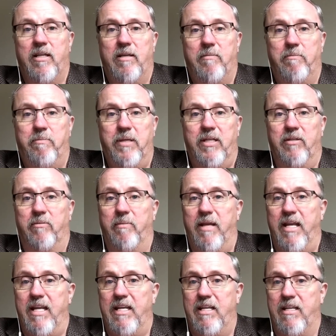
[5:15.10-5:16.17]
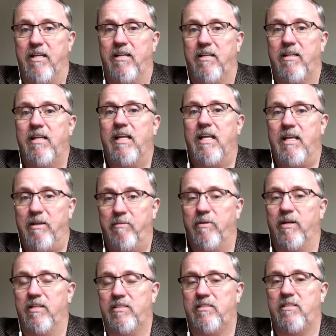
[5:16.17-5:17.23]
Beatlemania. He
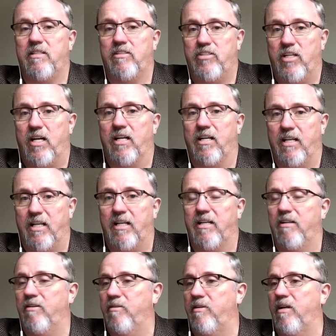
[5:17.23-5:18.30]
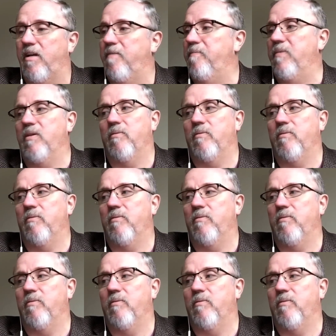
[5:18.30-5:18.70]
was John Lennon. Okay?